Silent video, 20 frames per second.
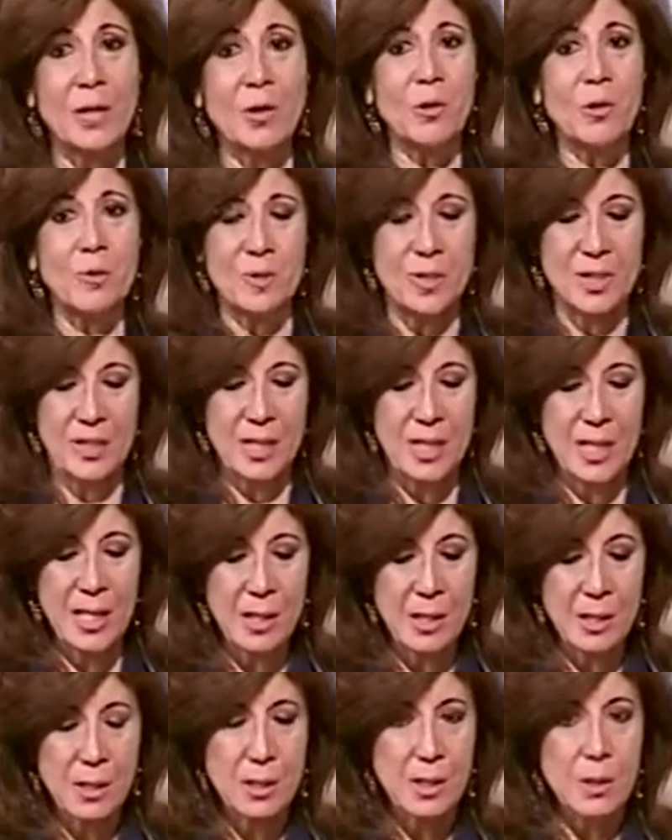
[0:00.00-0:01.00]
always
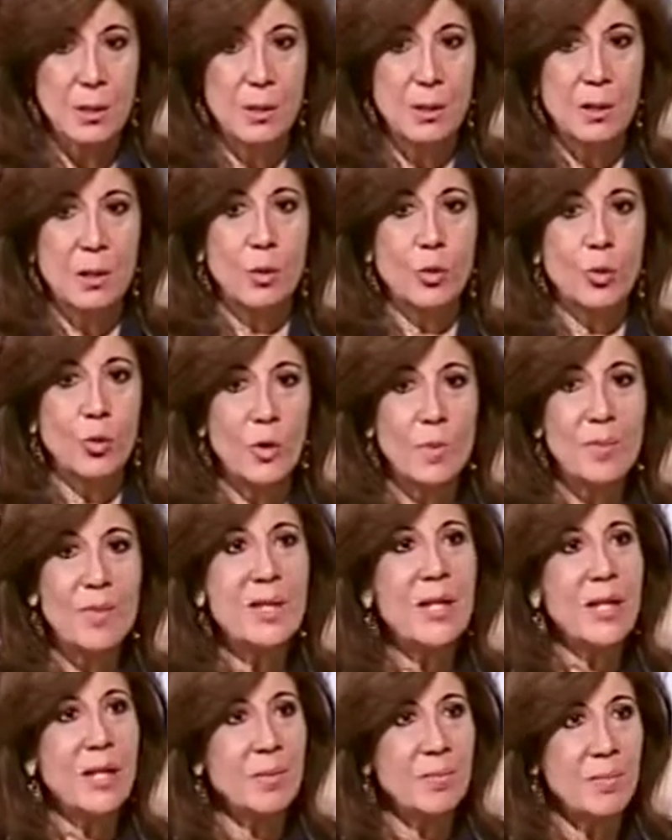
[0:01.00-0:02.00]
say
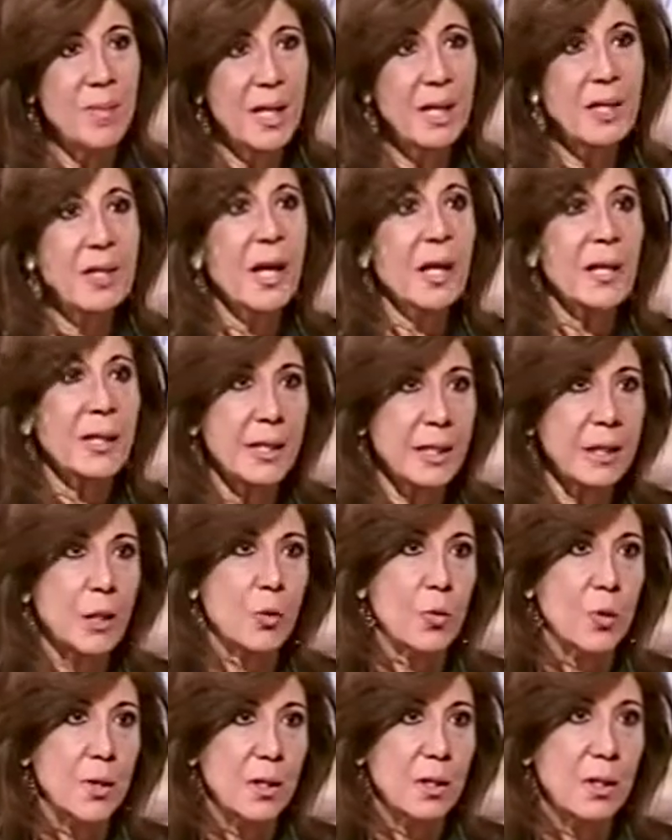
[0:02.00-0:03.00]
women and men are
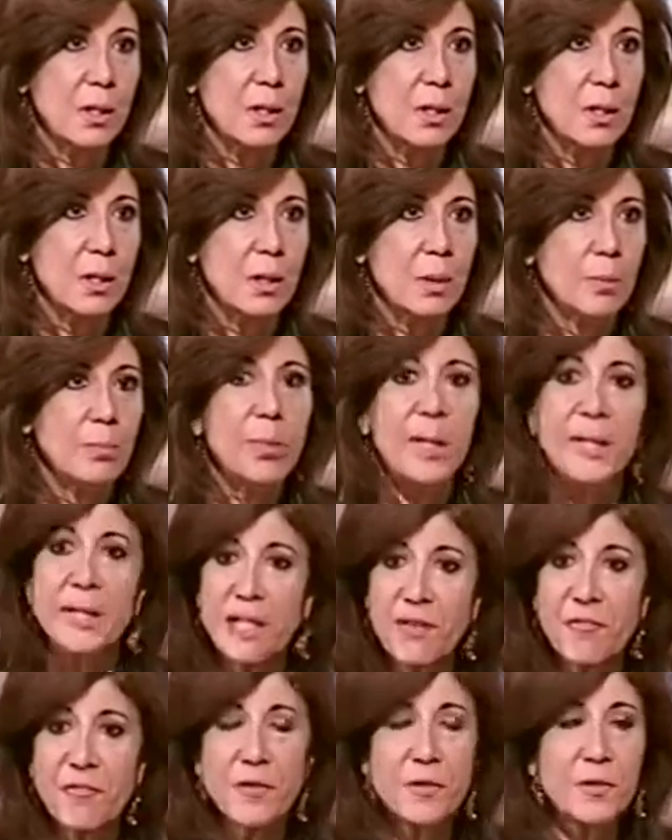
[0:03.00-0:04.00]
equal, yes,
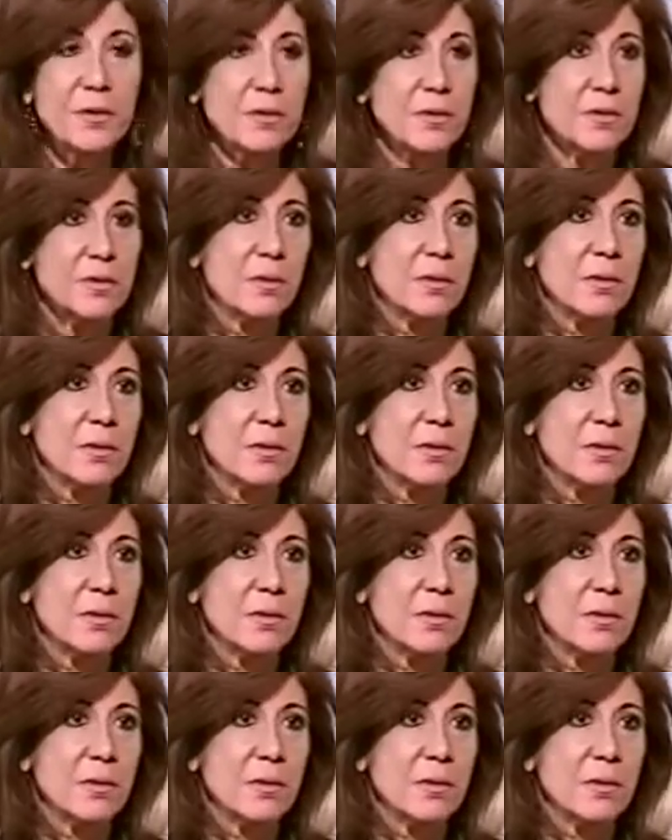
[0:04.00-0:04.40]
but different.